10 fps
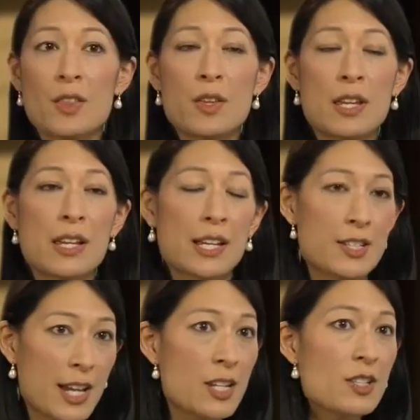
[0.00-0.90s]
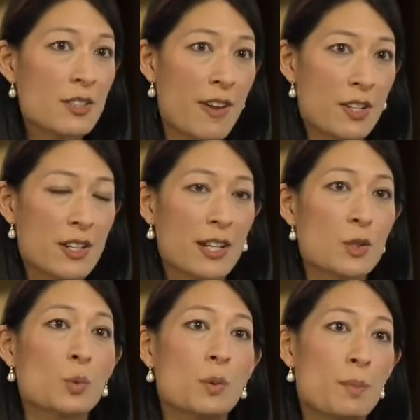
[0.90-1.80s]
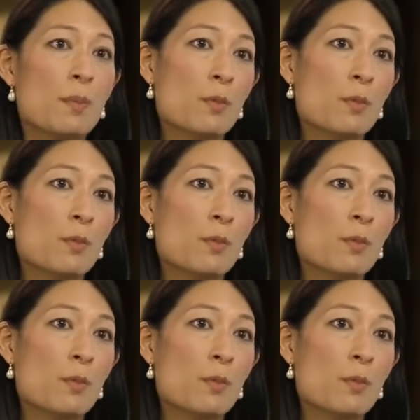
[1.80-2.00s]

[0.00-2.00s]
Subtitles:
The contagious vaginitis would